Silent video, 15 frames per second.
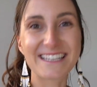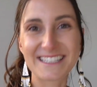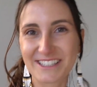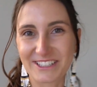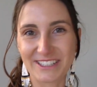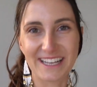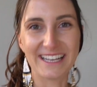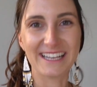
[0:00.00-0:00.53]

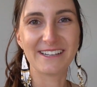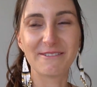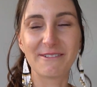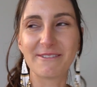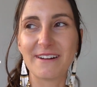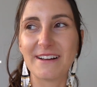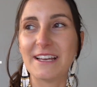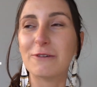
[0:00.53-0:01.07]
Yesterday
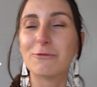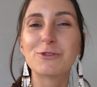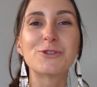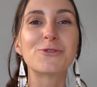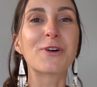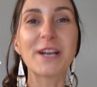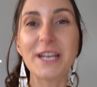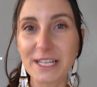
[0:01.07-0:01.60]
it
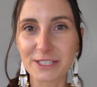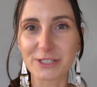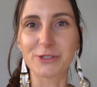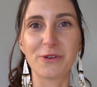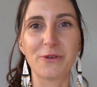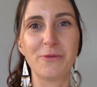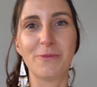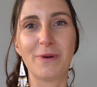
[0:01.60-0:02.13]
was raining
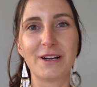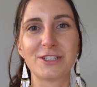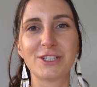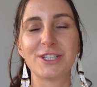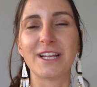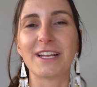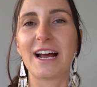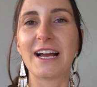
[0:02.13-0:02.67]
so
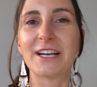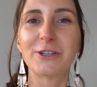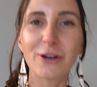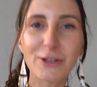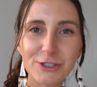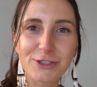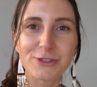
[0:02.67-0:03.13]
much that I got